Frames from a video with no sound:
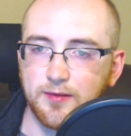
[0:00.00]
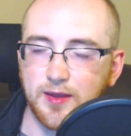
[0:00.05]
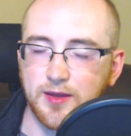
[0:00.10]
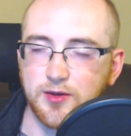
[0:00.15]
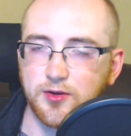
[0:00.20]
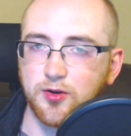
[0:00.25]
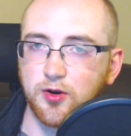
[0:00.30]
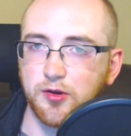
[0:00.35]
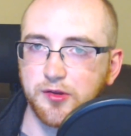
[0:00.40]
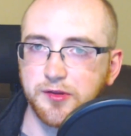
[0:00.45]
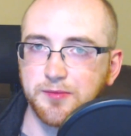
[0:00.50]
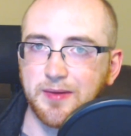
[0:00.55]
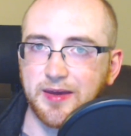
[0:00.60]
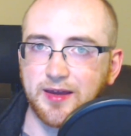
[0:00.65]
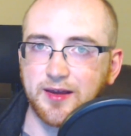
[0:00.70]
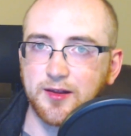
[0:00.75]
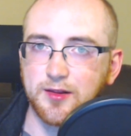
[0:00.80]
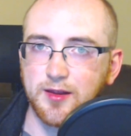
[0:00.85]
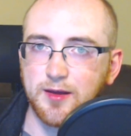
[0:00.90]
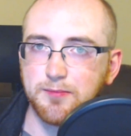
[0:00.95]
And you can also
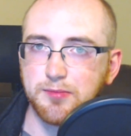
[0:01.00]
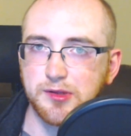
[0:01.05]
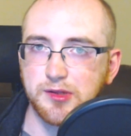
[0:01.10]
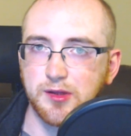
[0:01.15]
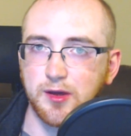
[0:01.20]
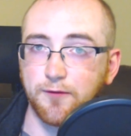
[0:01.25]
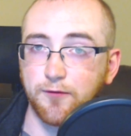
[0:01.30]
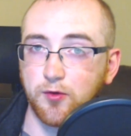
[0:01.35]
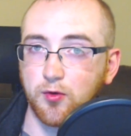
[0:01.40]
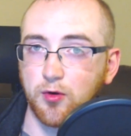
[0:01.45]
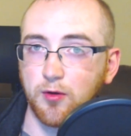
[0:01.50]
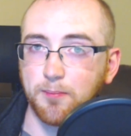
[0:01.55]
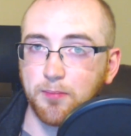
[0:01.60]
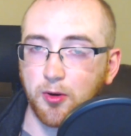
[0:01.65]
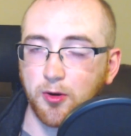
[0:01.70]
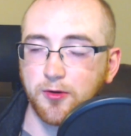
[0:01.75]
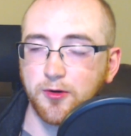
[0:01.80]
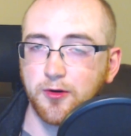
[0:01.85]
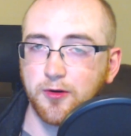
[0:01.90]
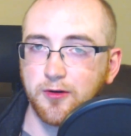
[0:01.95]
make clips if you're a
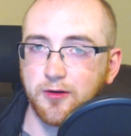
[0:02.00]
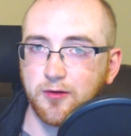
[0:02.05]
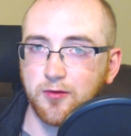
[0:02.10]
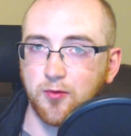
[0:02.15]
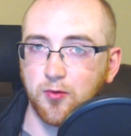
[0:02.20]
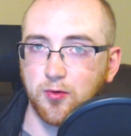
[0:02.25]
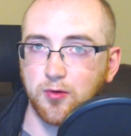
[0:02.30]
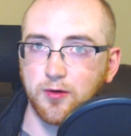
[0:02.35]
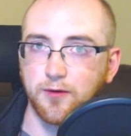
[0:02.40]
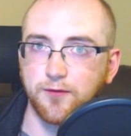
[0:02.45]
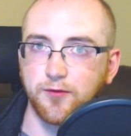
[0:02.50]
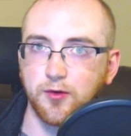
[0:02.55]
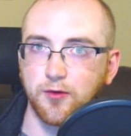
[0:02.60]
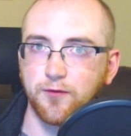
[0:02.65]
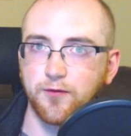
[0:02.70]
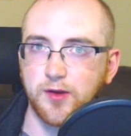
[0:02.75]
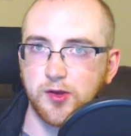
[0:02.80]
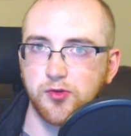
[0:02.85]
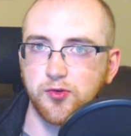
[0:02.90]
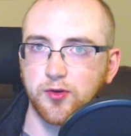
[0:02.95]
partner, or if you're
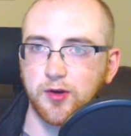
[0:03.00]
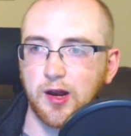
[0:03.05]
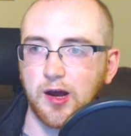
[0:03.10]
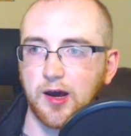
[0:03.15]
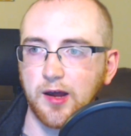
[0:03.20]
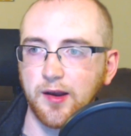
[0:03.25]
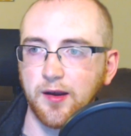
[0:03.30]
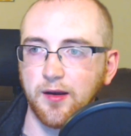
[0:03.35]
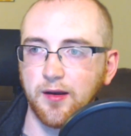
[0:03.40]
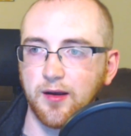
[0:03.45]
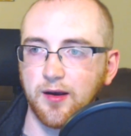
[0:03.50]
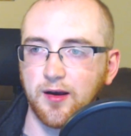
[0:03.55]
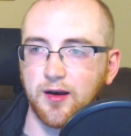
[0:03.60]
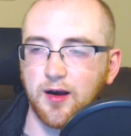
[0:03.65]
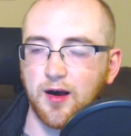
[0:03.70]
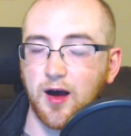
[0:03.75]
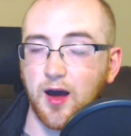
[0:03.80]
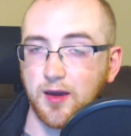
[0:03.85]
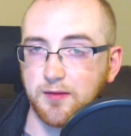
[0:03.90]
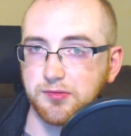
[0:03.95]
featured on
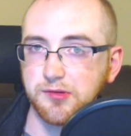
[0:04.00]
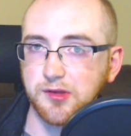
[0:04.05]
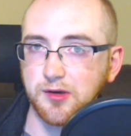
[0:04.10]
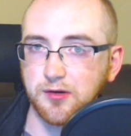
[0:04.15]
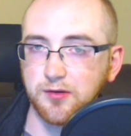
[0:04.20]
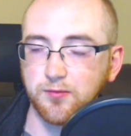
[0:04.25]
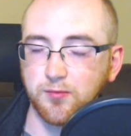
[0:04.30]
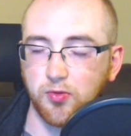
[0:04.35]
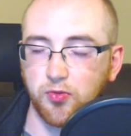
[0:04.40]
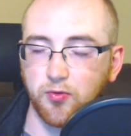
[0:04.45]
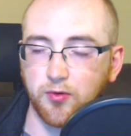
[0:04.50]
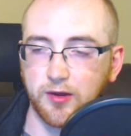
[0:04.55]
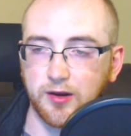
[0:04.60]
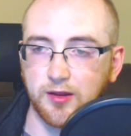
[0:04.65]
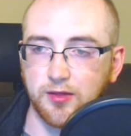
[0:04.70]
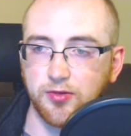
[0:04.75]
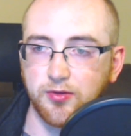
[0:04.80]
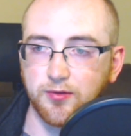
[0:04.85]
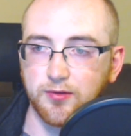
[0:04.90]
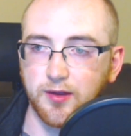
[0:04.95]
Hype Zone, which we'll get
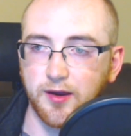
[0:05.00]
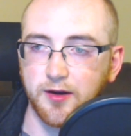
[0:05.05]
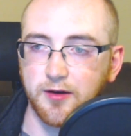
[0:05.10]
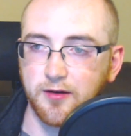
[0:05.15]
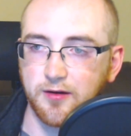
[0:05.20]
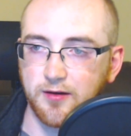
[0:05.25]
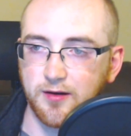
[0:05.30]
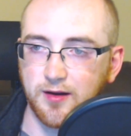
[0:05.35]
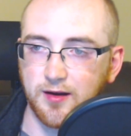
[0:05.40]
into later.